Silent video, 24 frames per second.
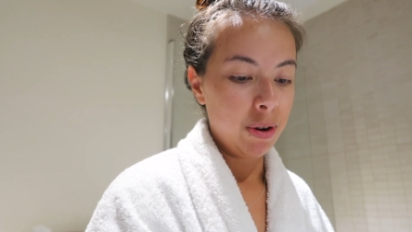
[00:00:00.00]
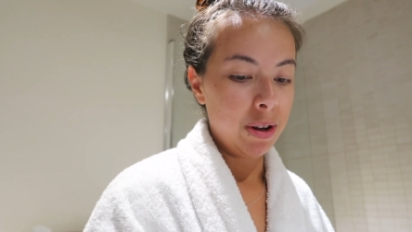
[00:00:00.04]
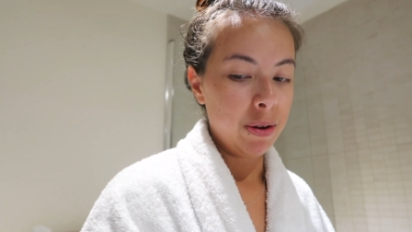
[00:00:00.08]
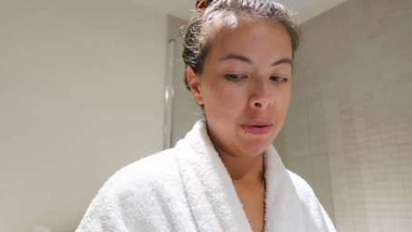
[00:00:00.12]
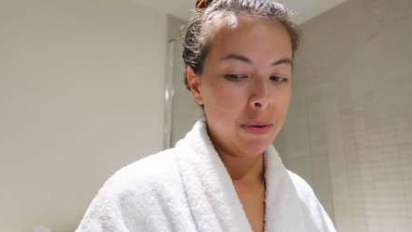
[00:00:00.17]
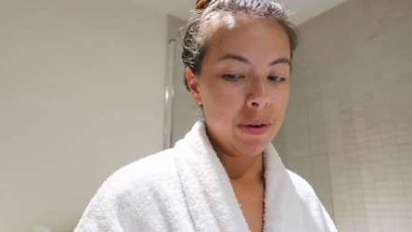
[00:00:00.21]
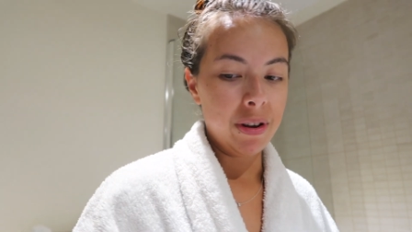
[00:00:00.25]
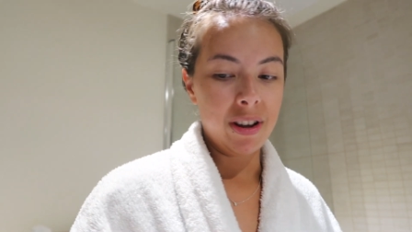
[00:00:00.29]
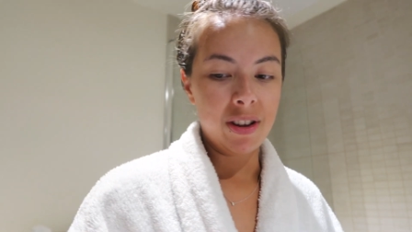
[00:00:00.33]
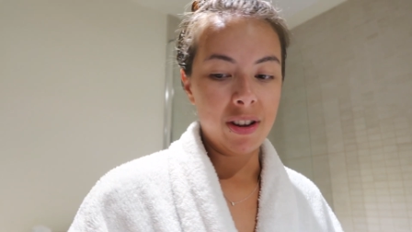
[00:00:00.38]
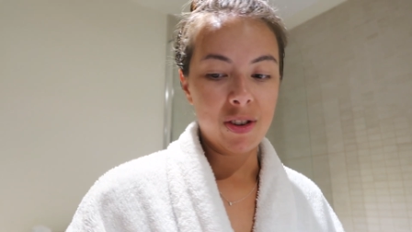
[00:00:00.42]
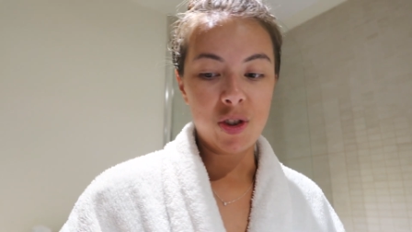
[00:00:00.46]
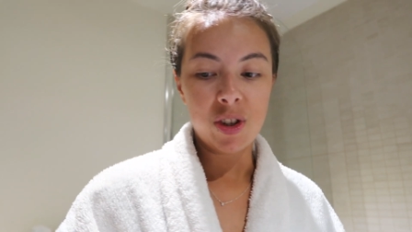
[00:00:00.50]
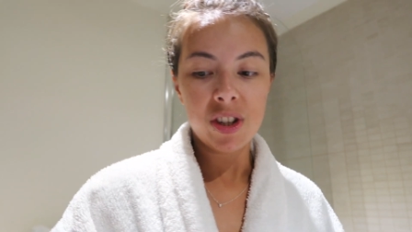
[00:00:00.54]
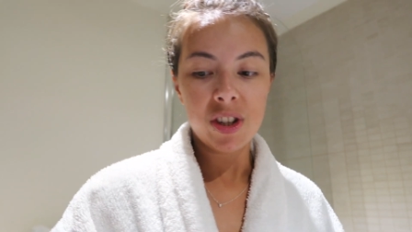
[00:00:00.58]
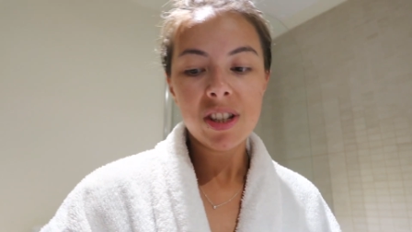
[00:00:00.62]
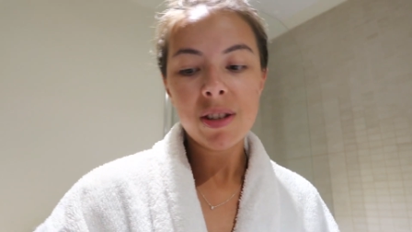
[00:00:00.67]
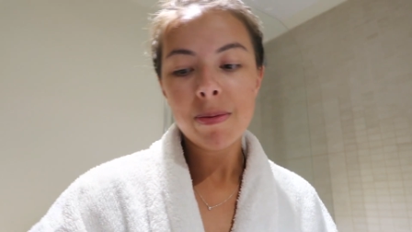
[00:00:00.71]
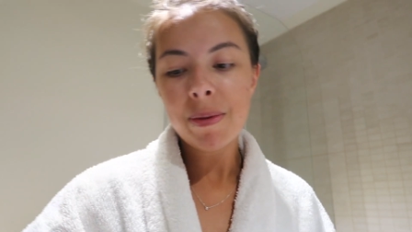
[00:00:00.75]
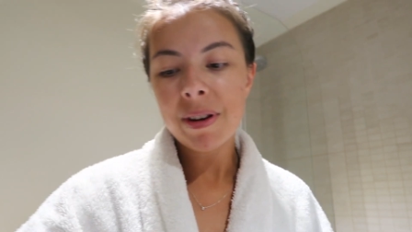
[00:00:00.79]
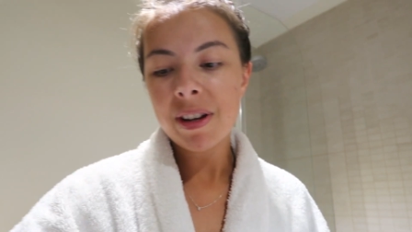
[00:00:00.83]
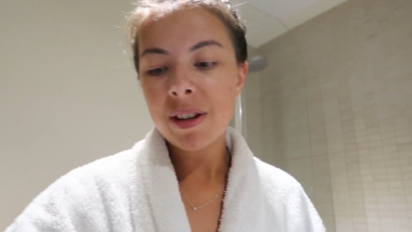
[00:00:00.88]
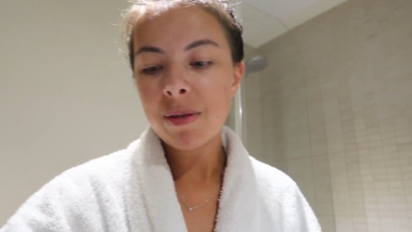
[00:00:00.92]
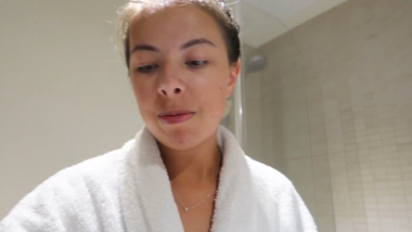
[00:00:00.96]
We were
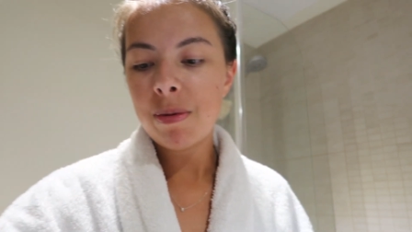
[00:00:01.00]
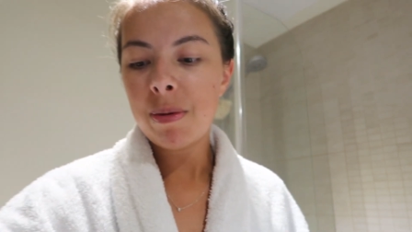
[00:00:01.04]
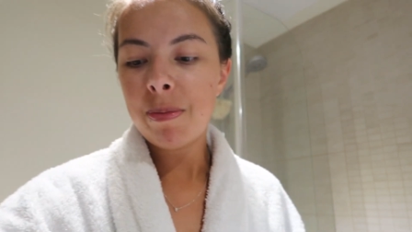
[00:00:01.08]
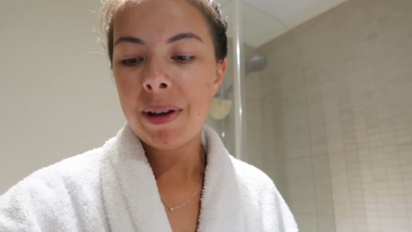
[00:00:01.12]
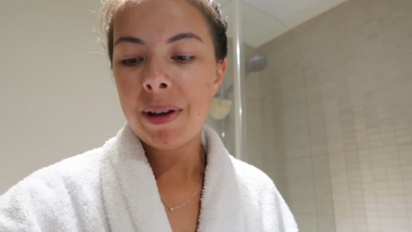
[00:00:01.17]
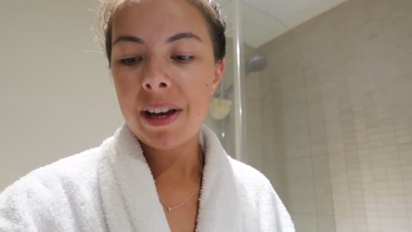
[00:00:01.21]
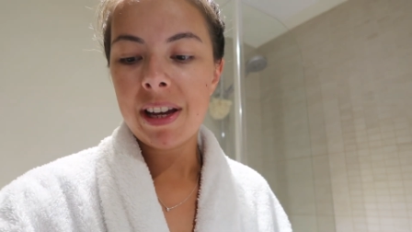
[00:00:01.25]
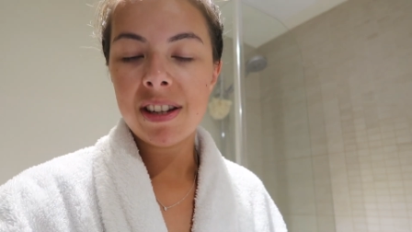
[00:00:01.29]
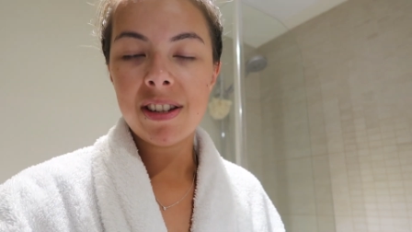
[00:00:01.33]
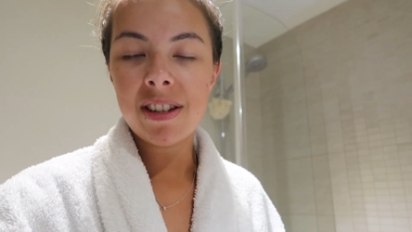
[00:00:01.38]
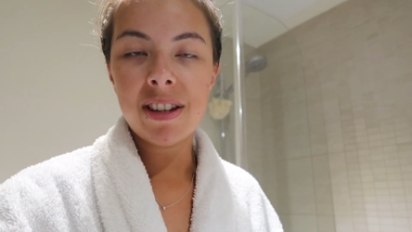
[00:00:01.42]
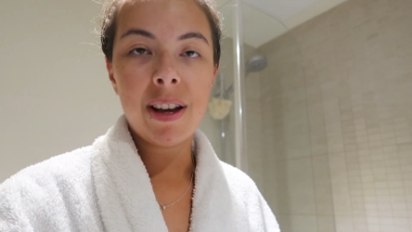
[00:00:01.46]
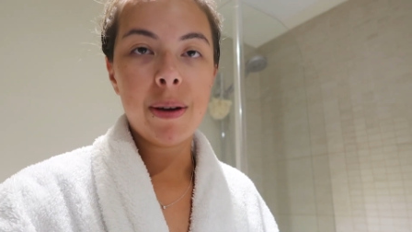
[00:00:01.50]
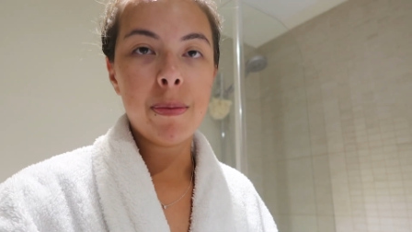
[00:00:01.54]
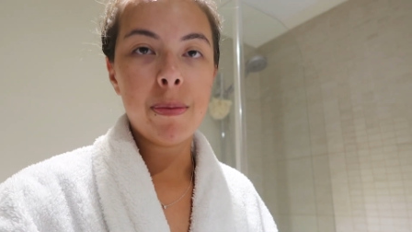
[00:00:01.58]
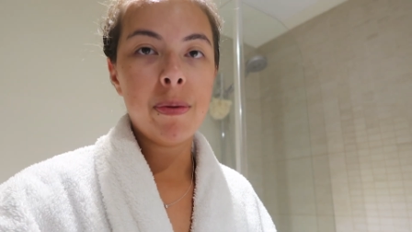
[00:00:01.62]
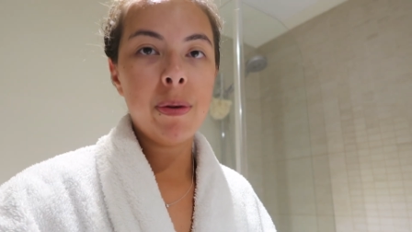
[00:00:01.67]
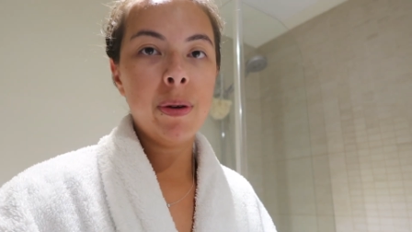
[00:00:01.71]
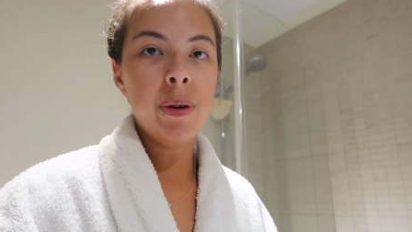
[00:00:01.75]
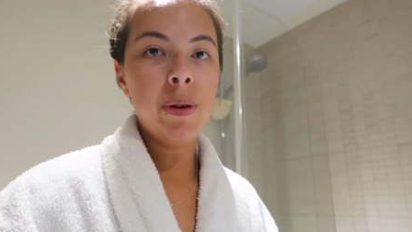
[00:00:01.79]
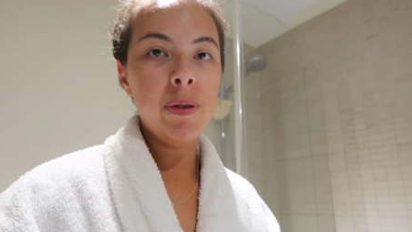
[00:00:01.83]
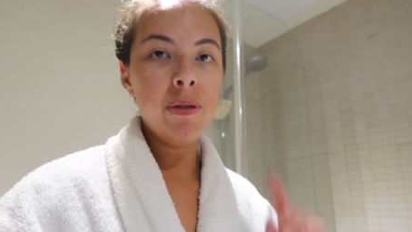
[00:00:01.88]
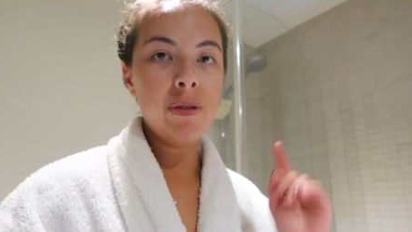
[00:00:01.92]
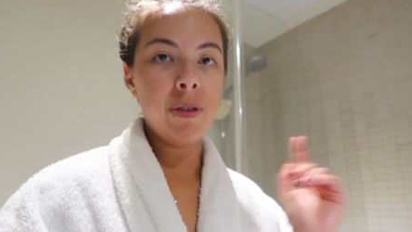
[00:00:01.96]
just about to be picked up
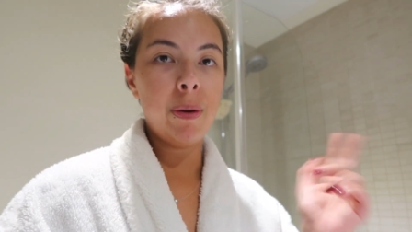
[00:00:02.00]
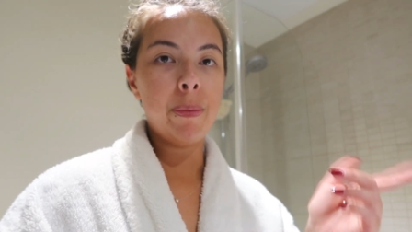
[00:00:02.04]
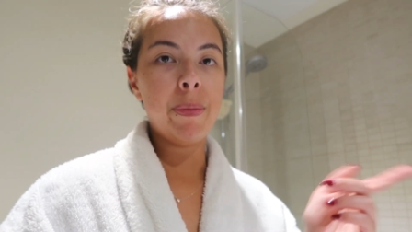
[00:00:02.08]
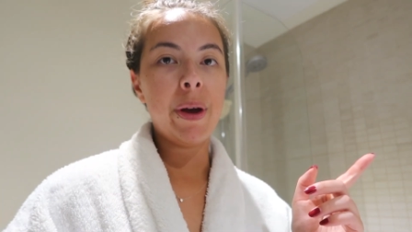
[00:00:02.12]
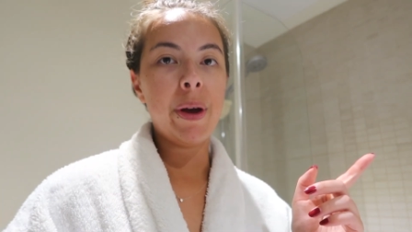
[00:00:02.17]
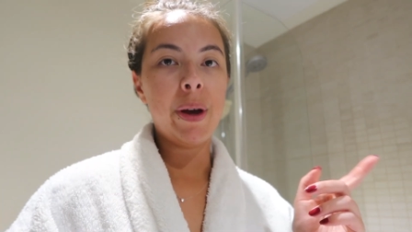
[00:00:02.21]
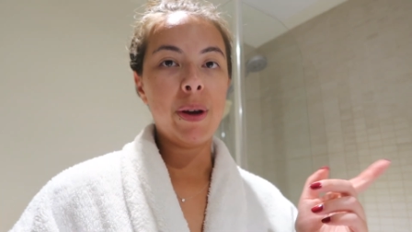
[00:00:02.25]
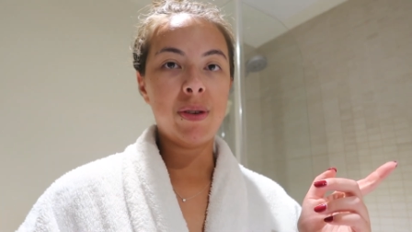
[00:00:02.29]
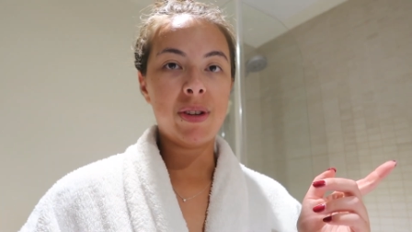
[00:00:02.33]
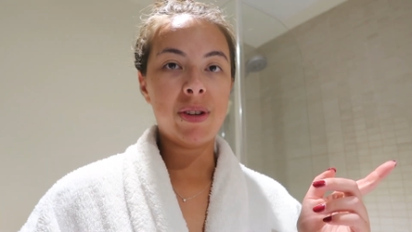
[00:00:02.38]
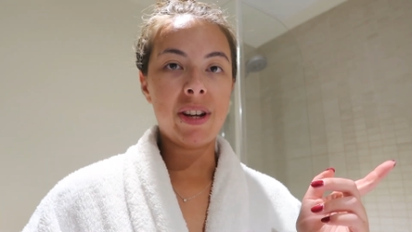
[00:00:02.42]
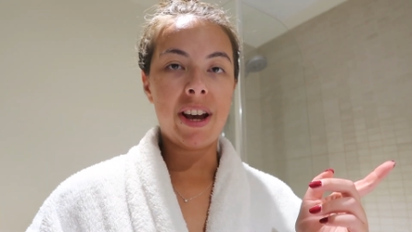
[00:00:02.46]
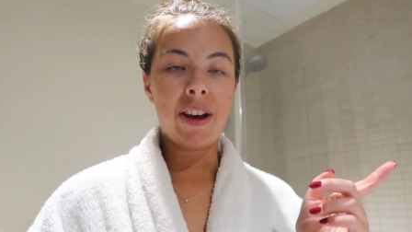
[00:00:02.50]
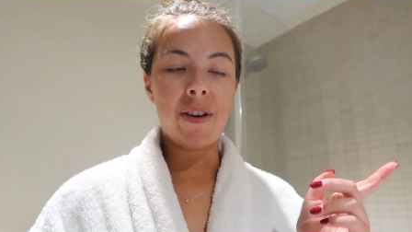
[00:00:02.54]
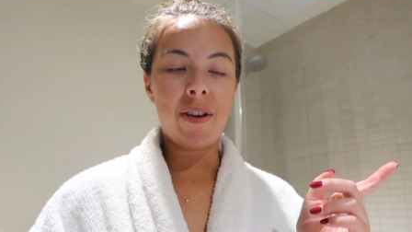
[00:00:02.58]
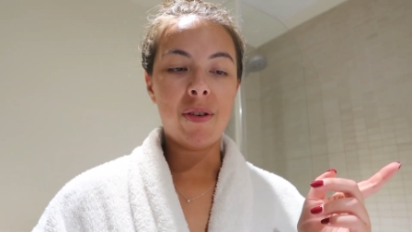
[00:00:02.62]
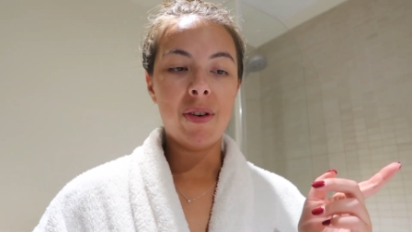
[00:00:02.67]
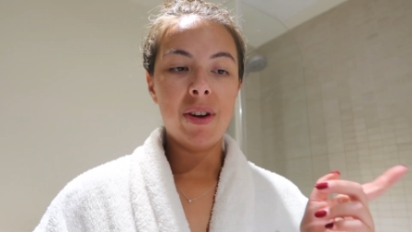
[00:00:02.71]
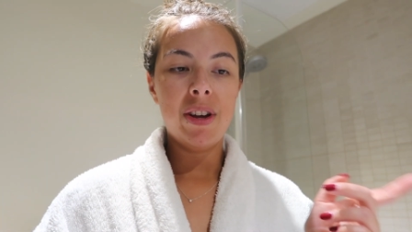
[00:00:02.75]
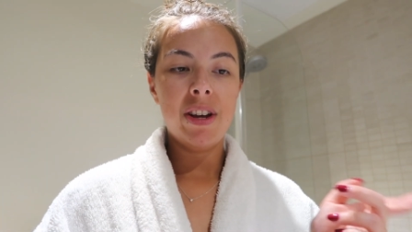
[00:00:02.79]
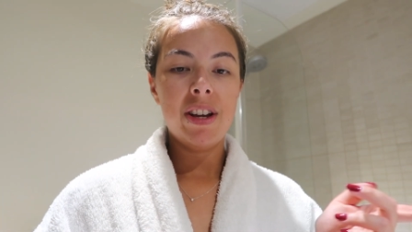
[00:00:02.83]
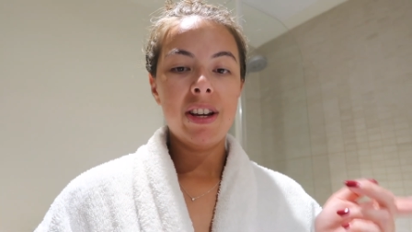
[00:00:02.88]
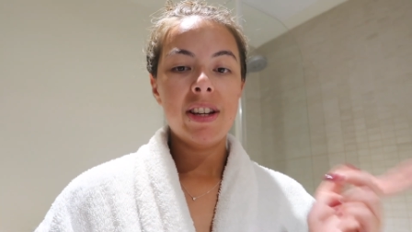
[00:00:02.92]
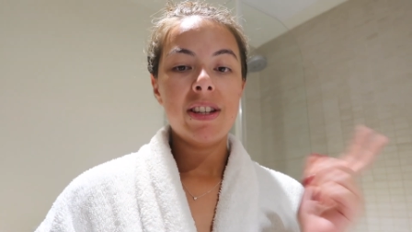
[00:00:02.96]
from the
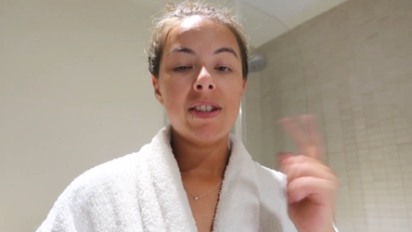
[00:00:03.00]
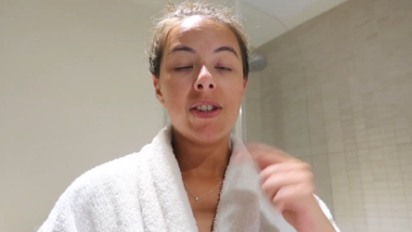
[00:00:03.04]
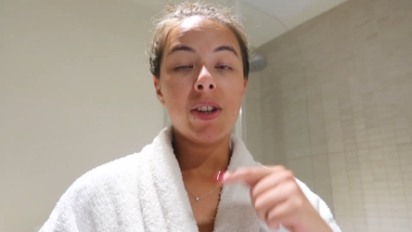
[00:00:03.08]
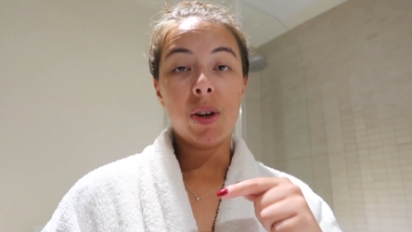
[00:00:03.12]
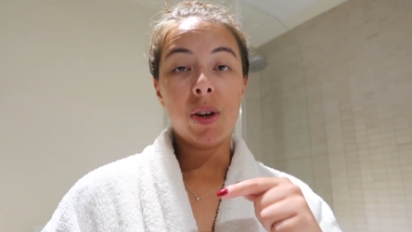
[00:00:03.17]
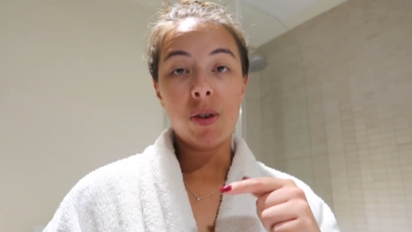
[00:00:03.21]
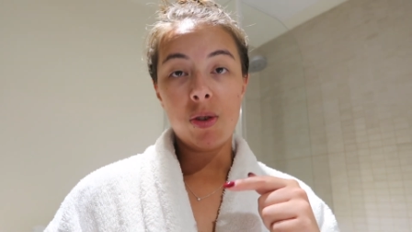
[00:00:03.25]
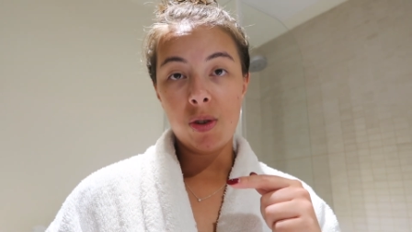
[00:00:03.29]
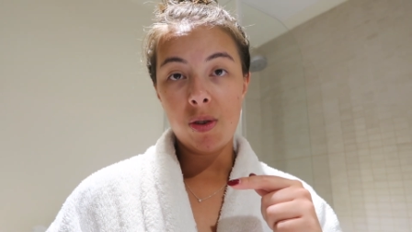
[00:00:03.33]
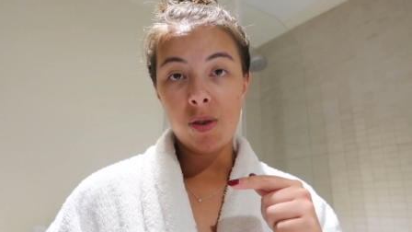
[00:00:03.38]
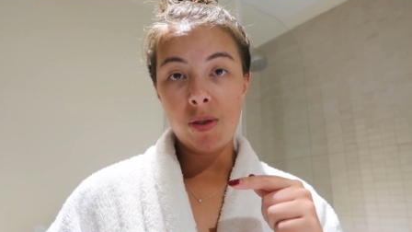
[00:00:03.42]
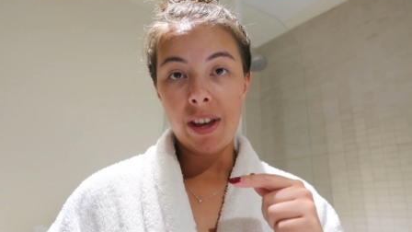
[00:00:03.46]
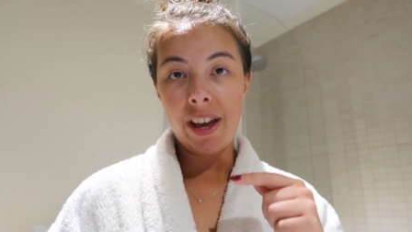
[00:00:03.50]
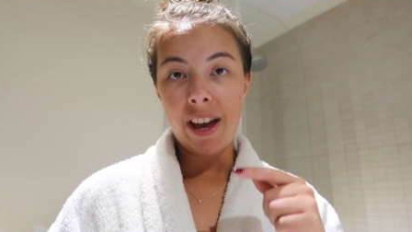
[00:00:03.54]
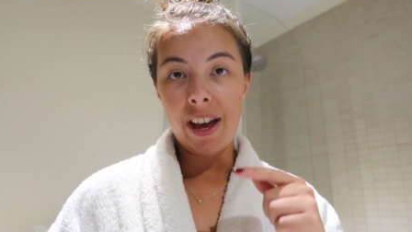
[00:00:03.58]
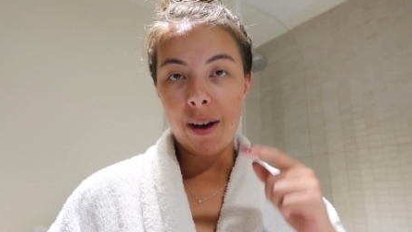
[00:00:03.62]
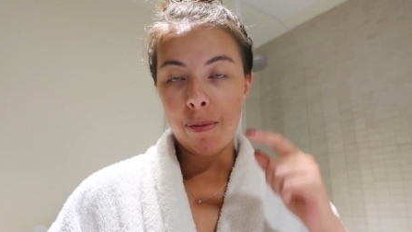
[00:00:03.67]
hotel to go to the